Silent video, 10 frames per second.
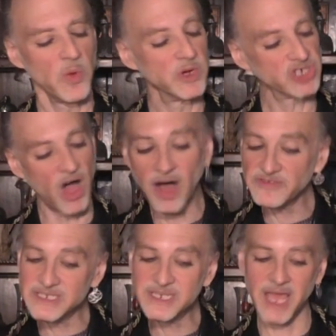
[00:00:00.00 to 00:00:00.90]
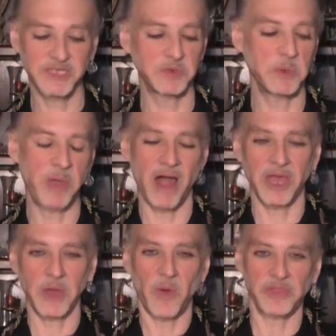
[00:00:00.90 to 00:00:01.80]
which often takes
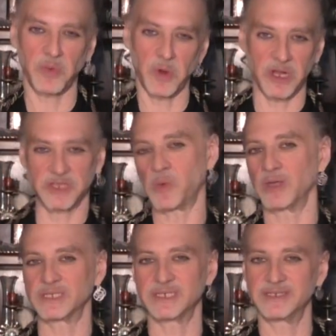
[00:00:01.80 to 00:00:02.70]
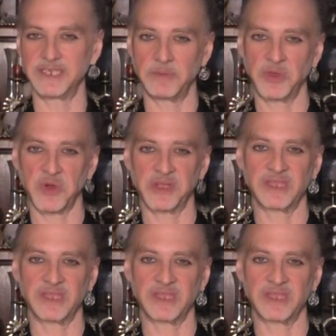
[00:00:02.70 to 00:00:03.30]
rebelling when the world wants to dim your